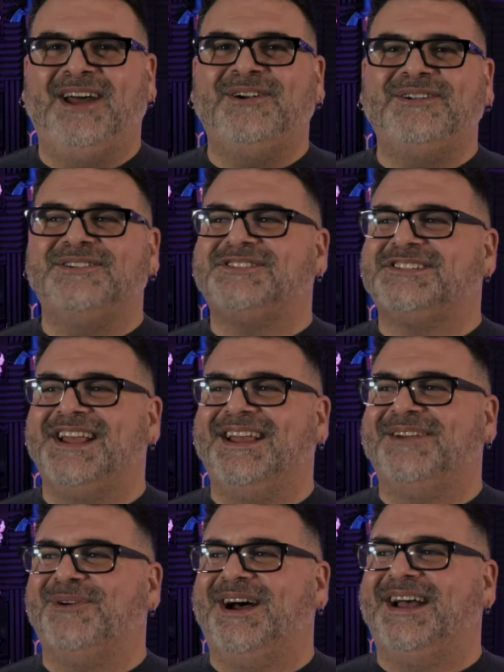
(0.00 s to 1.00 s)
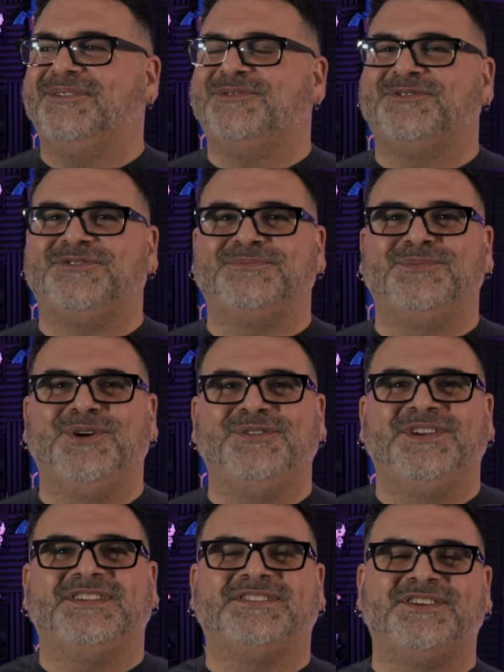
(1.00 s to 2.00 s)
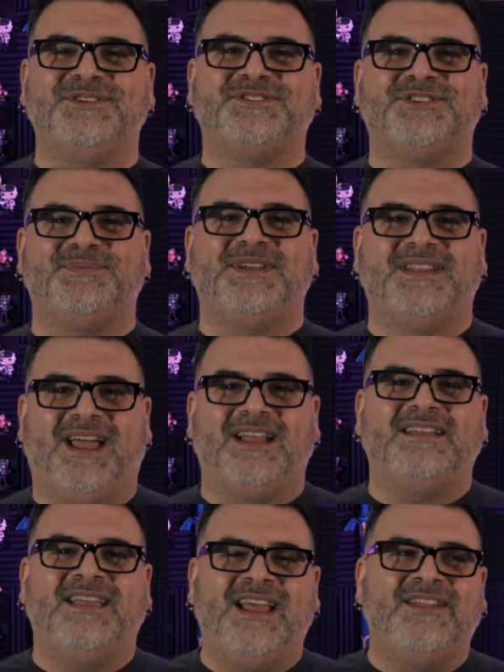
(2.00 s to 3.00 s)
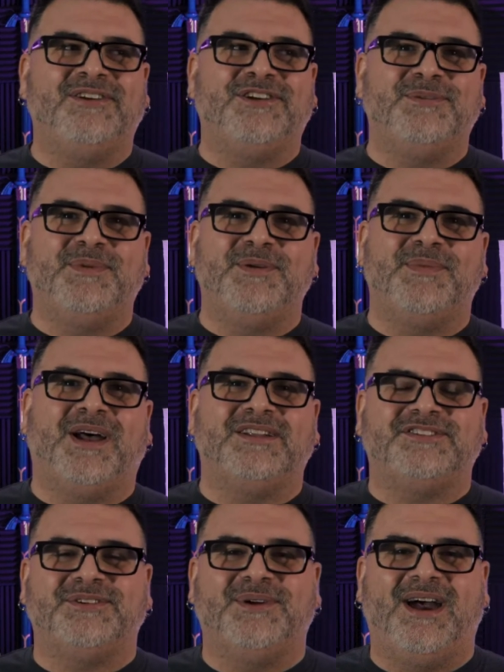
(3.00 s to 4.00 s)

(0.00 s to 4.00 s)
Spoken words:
I don't understand why movies used to be like, yeah, they're gonna be about 2